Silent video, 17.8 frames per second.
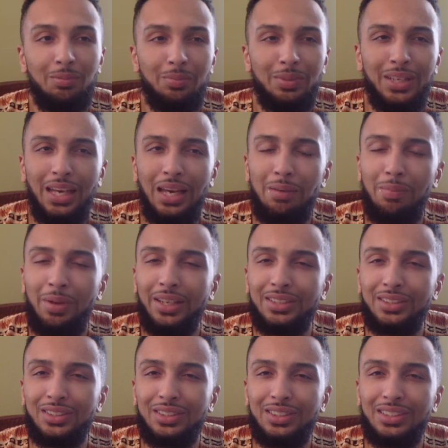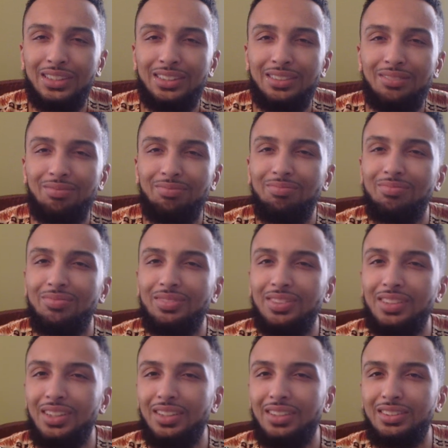Yeah, basically it
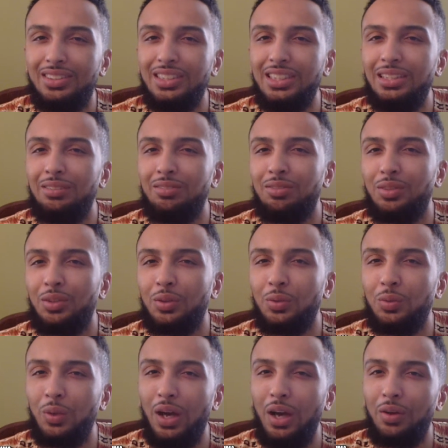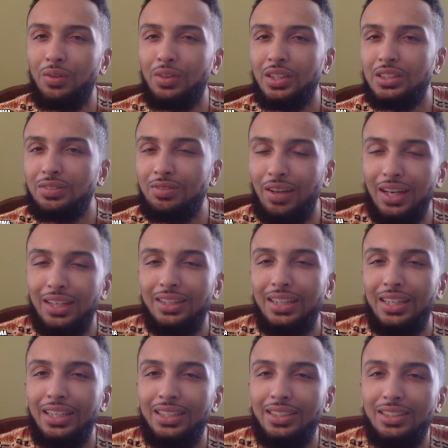seemed throughout this fight
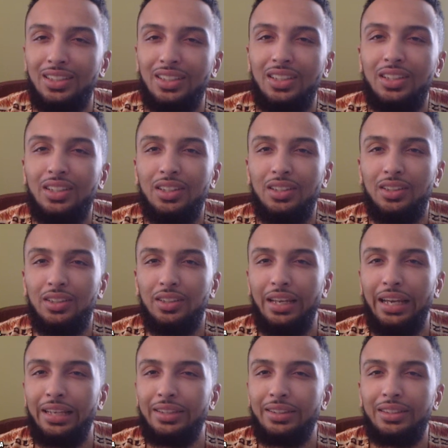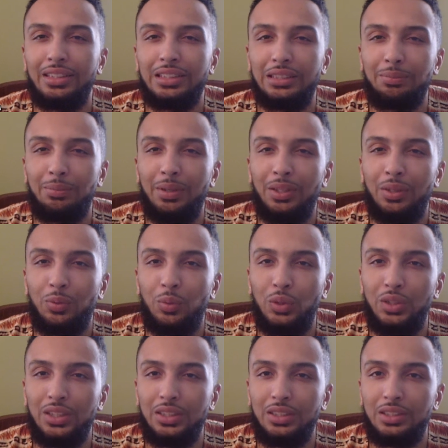that Anthony Smith
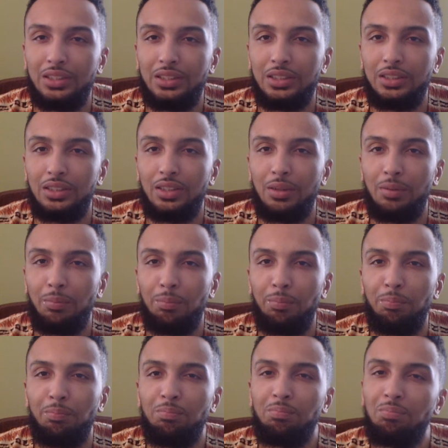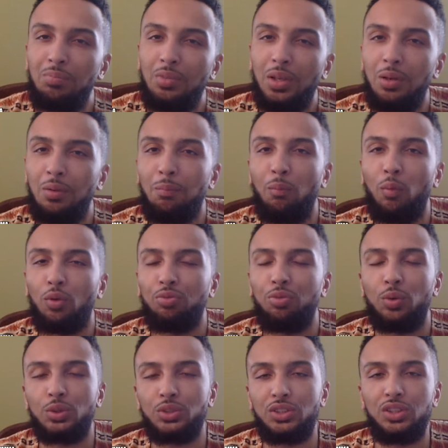was more
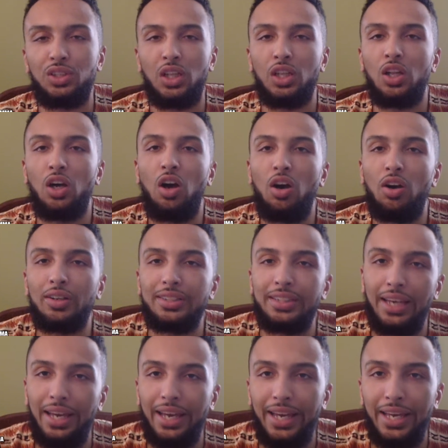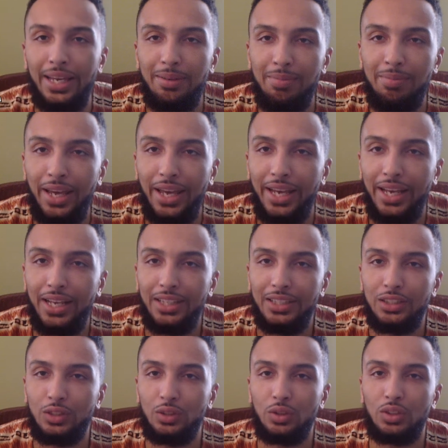focused on the long game
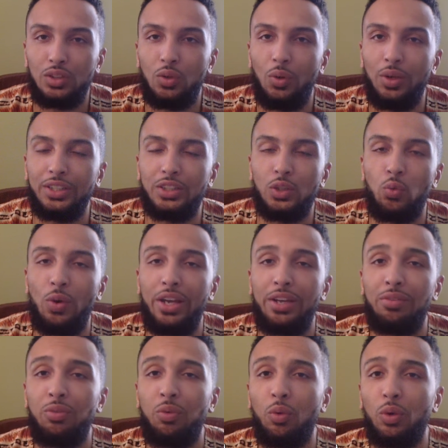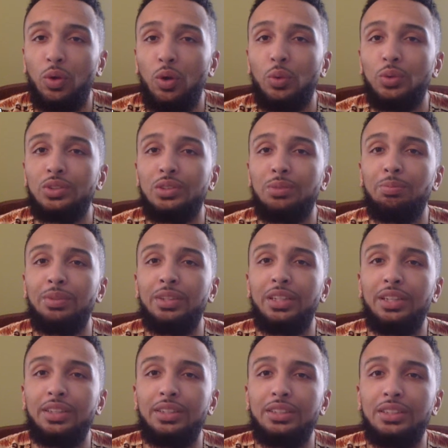and going to wait for
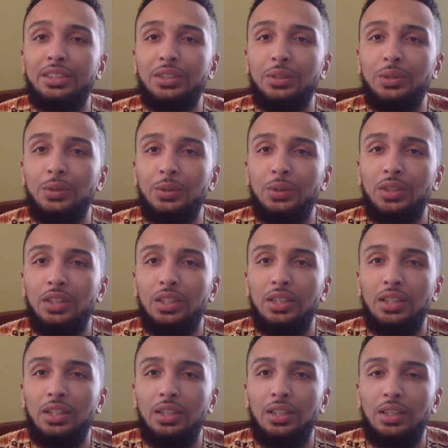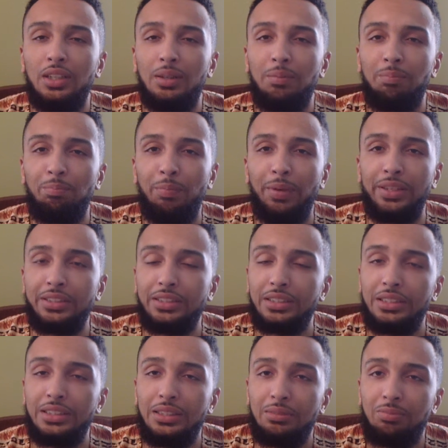Oezdemir to
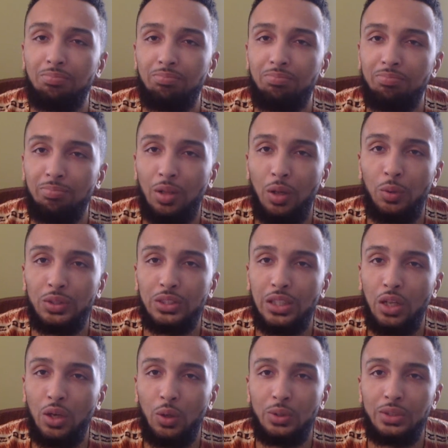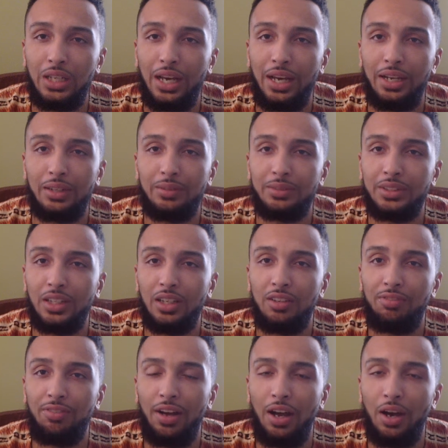basically blow his load, tire
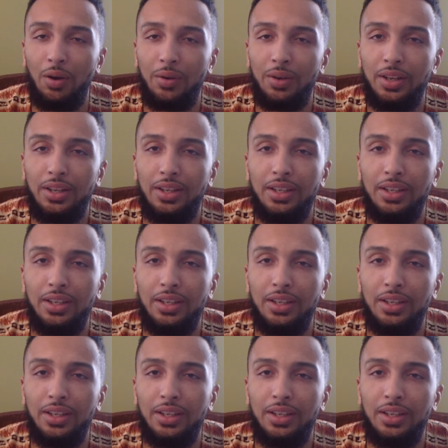himself out,